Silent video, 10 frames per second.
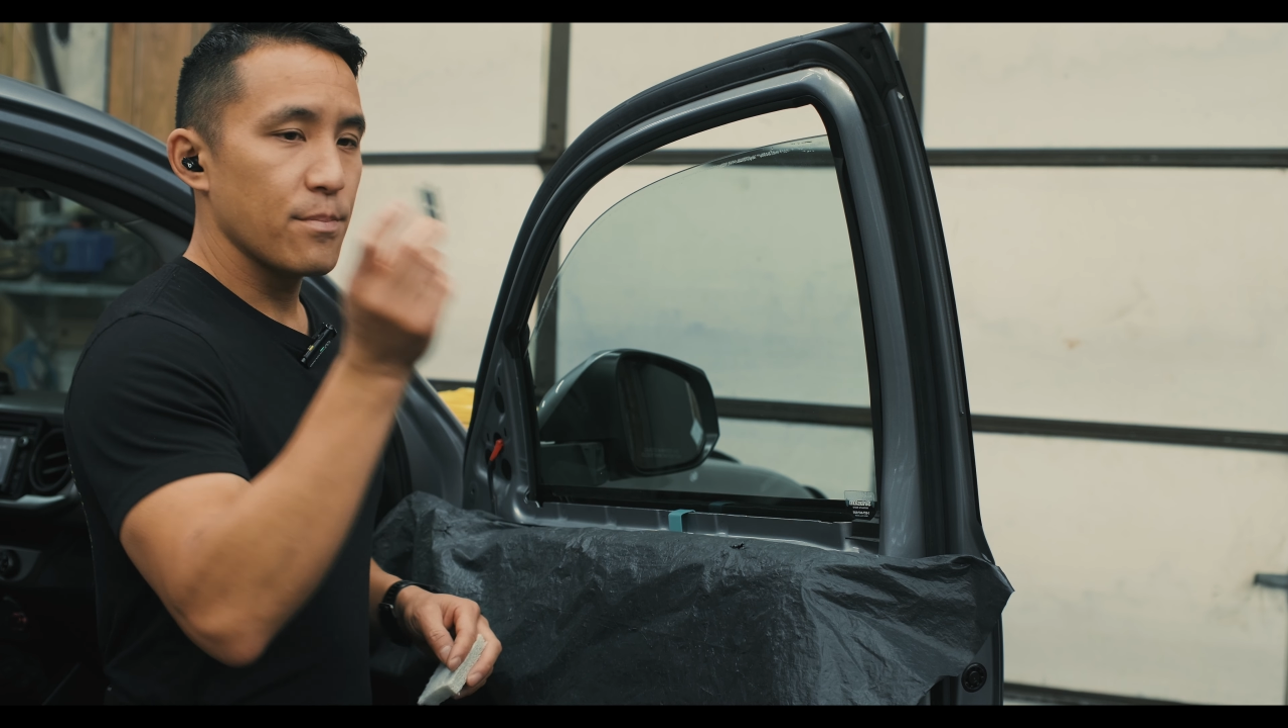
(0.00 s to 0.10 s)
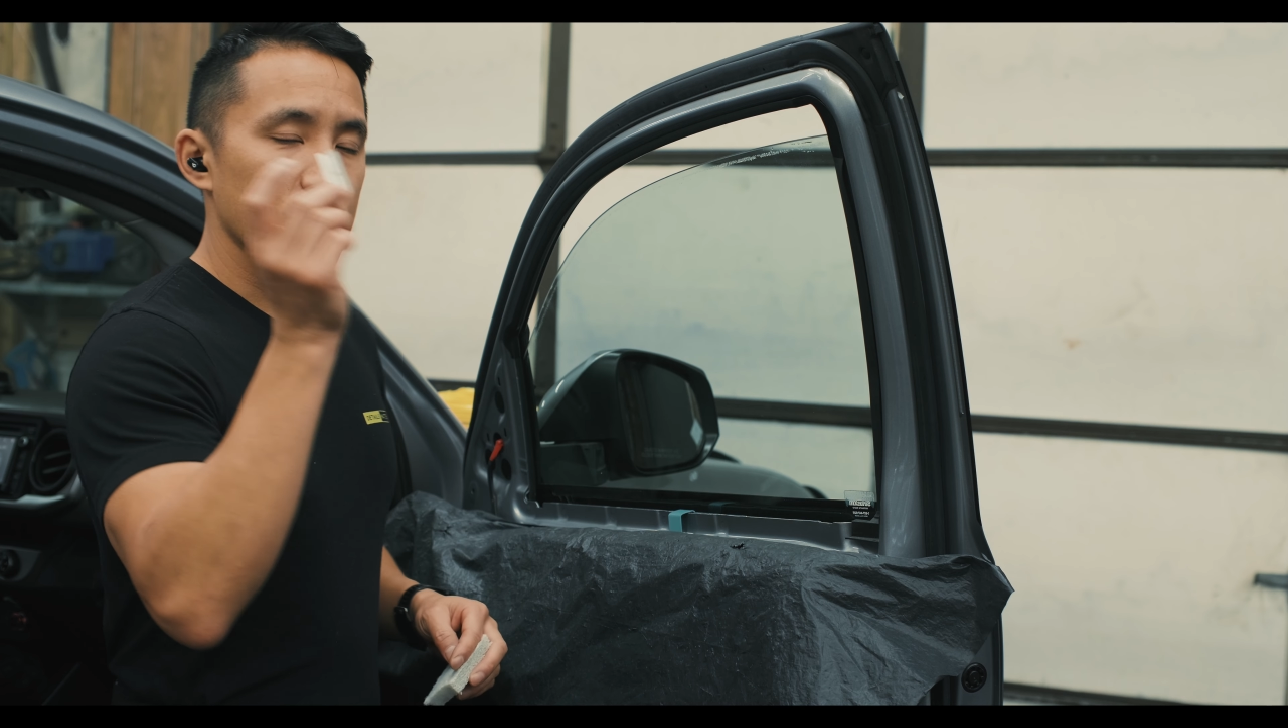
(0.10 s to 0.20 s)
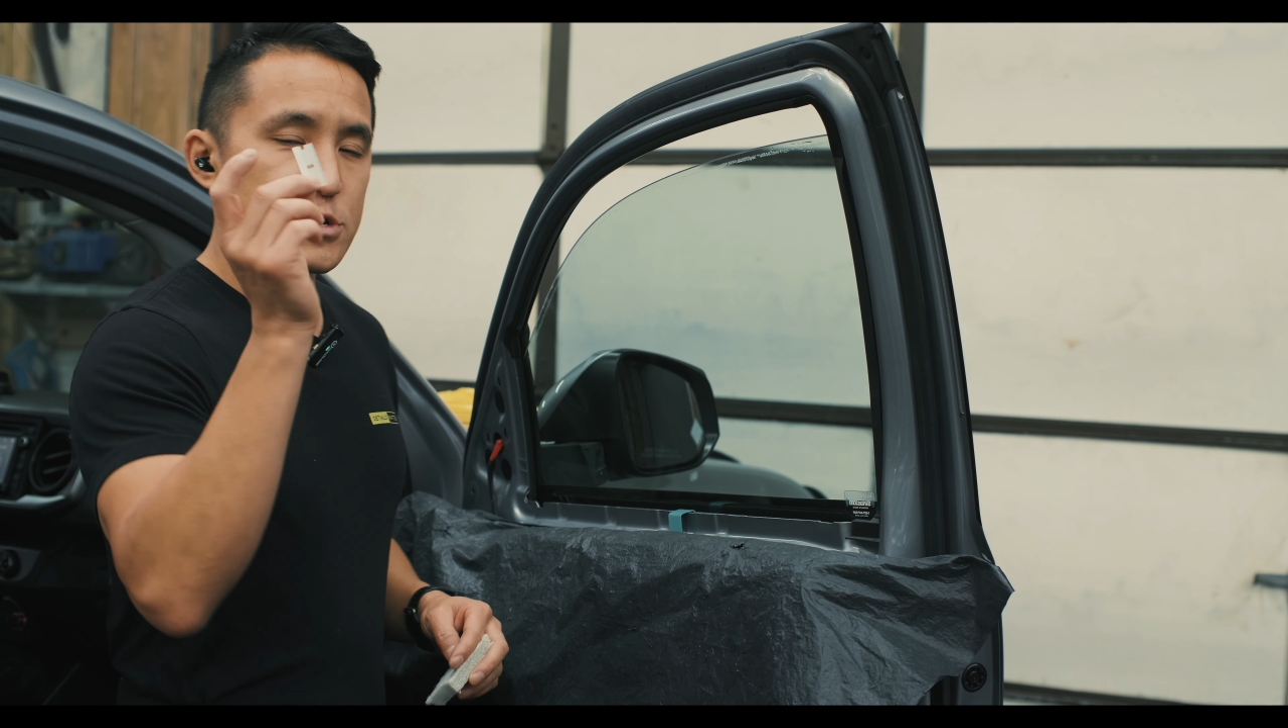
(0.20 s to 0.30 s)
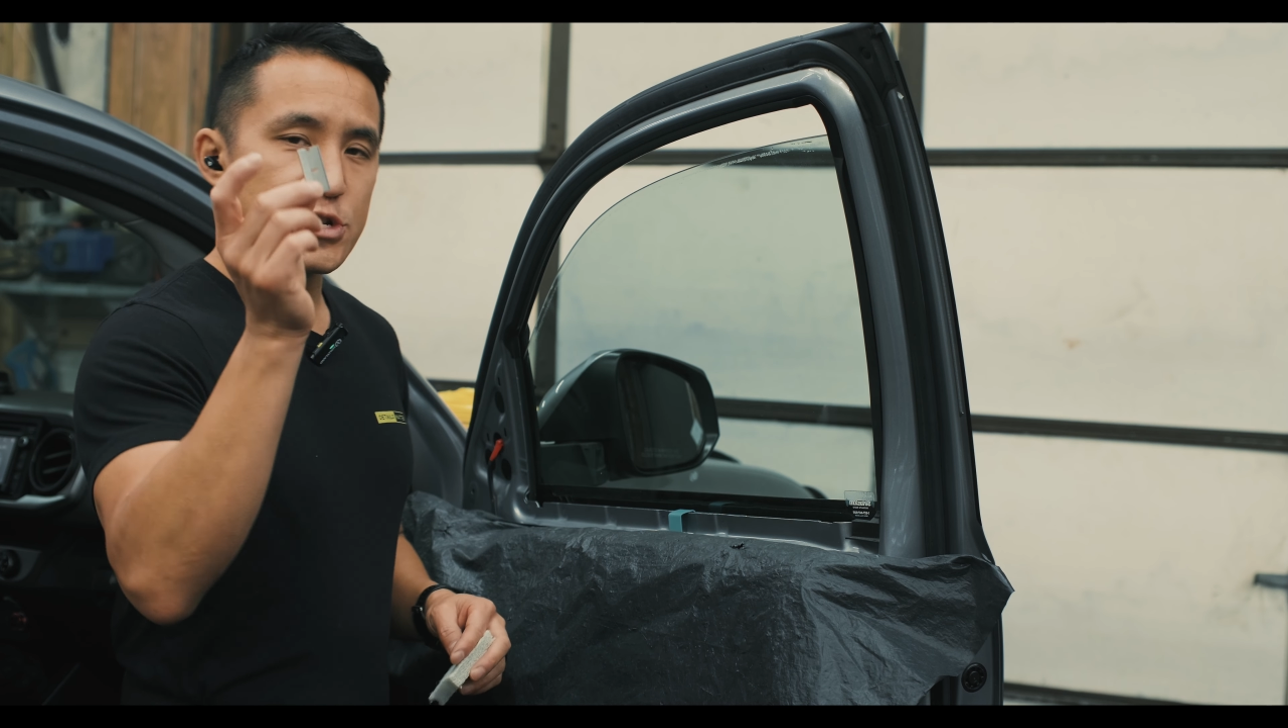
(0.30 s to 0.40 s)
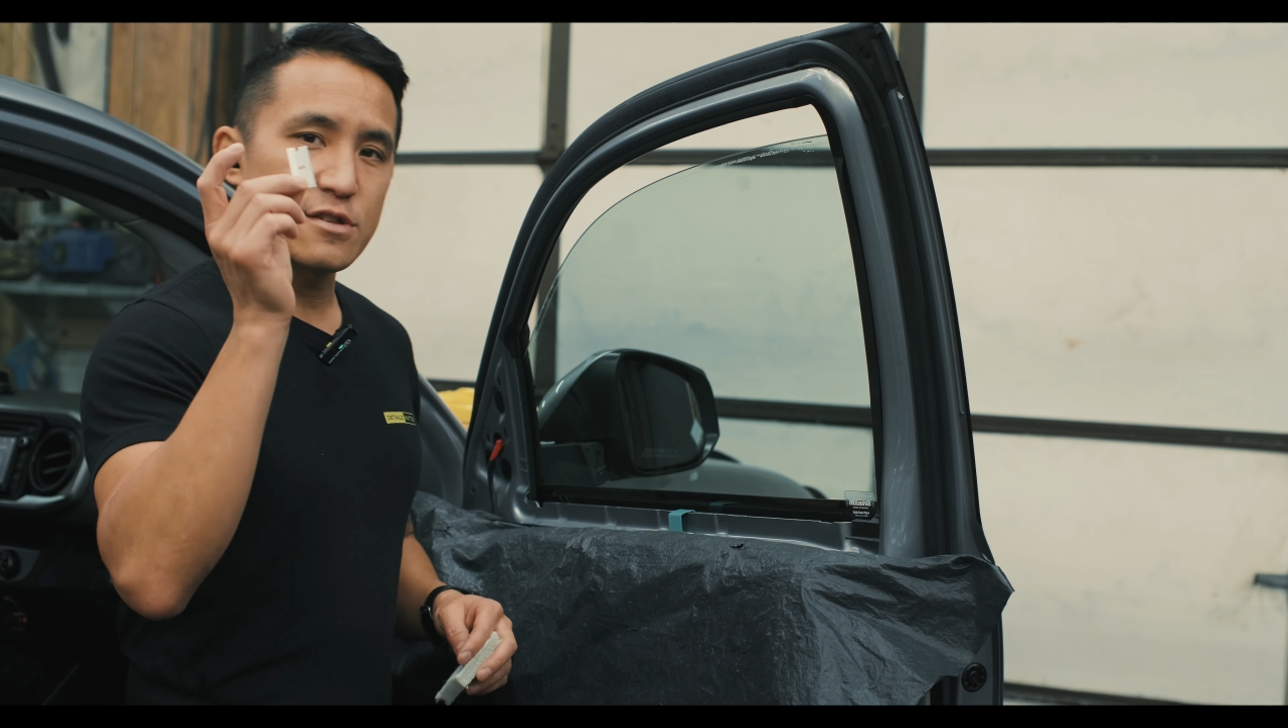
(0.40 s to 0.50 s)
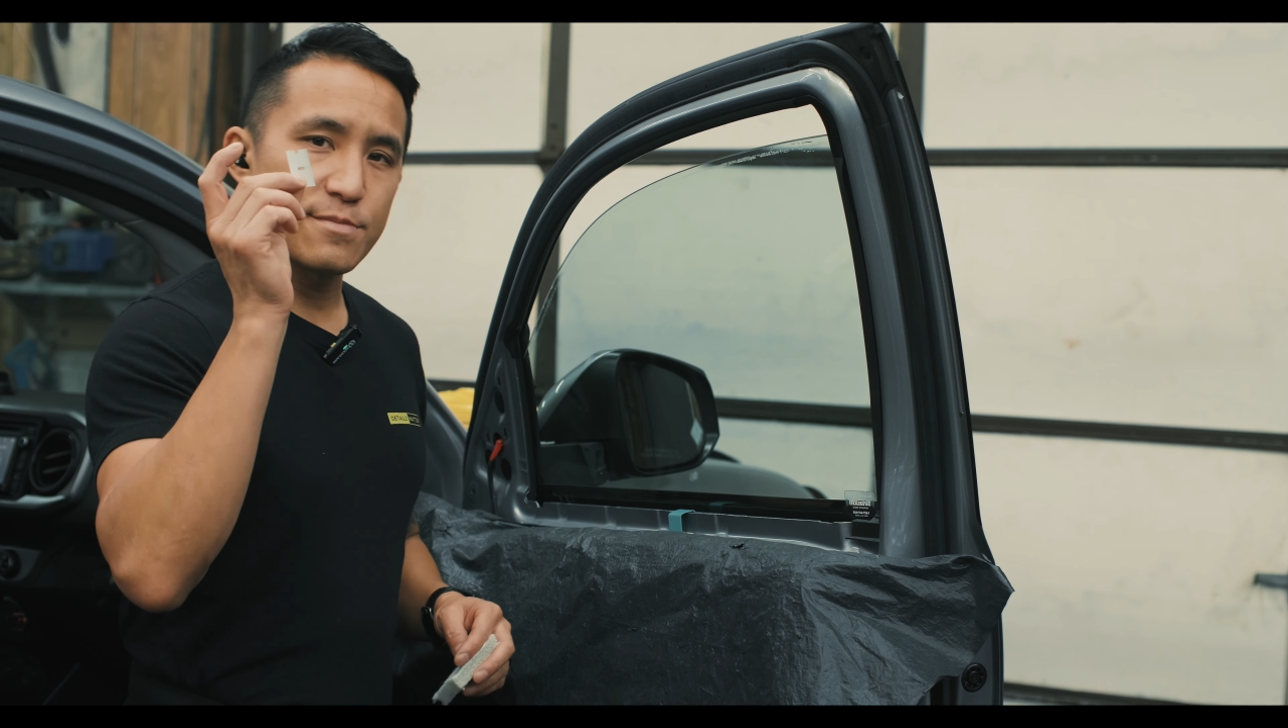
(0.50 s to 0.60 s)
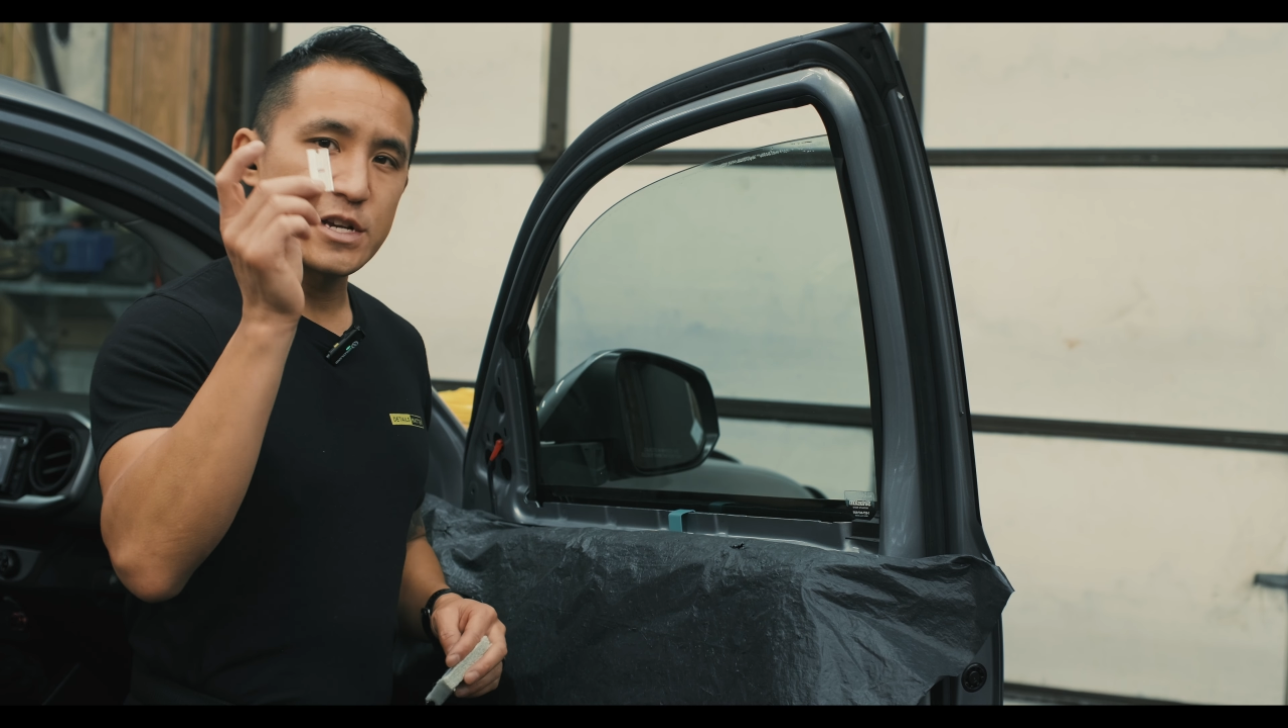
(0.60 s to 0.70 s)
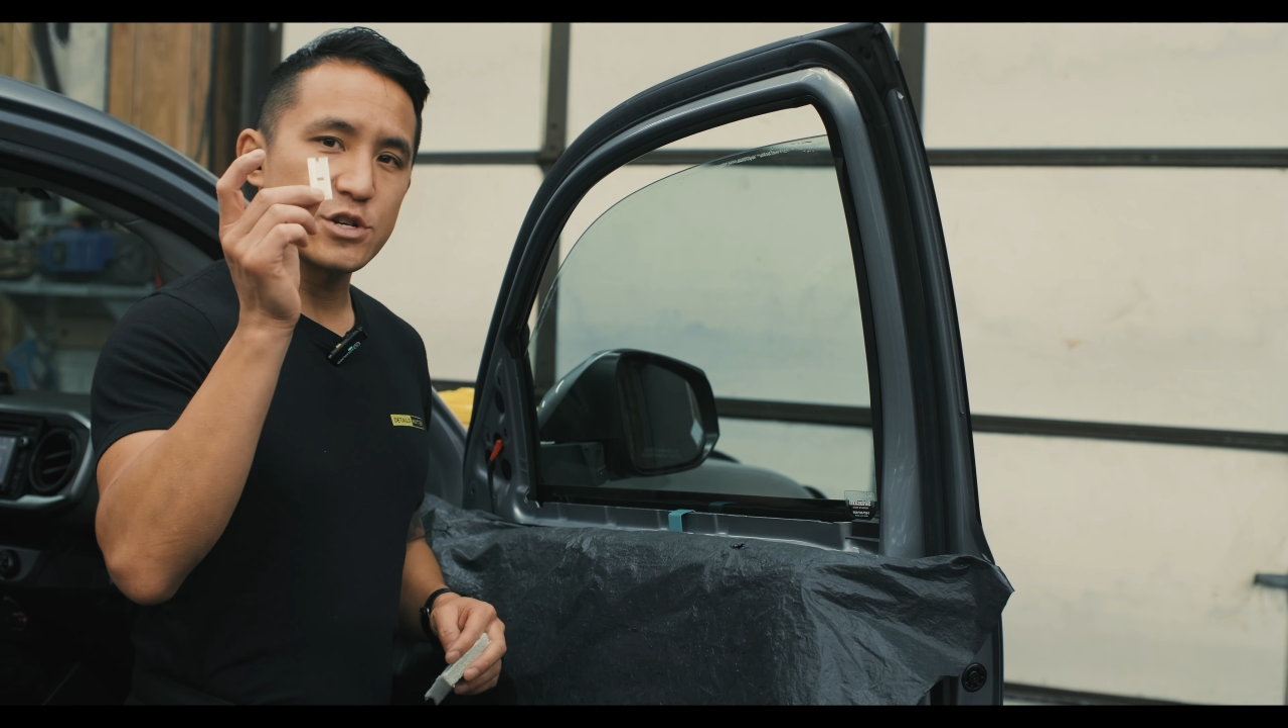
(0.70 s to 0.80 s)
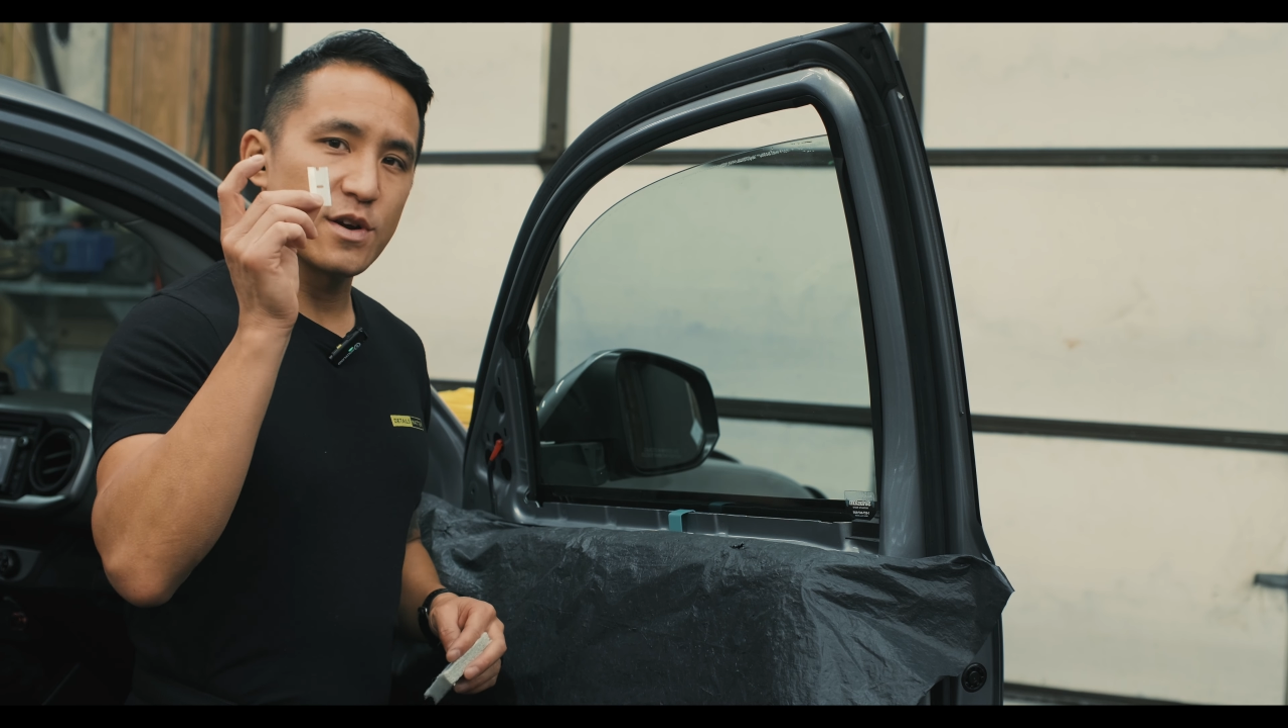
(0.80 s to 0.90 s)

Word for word: but just make sure